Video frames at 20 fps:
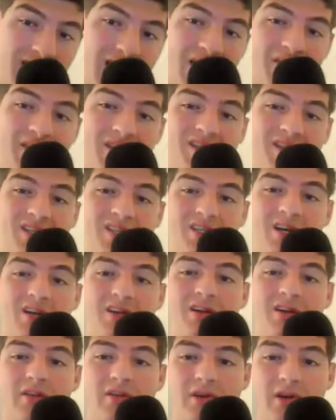And this is
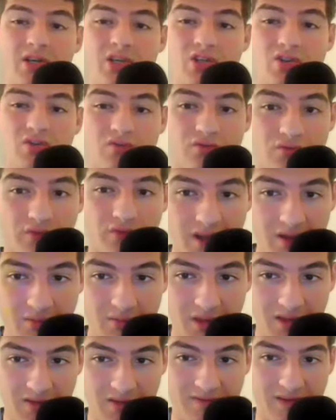another
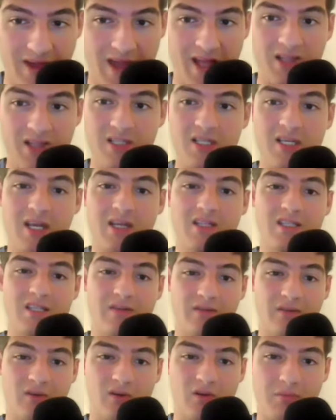extremely fancy and
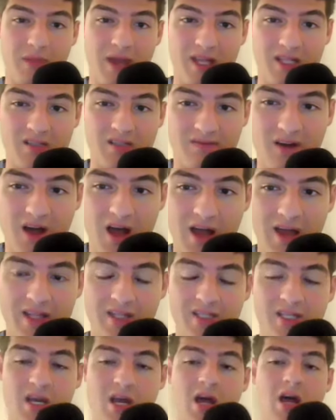difficult mate to
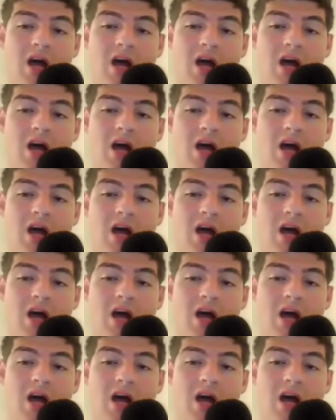find.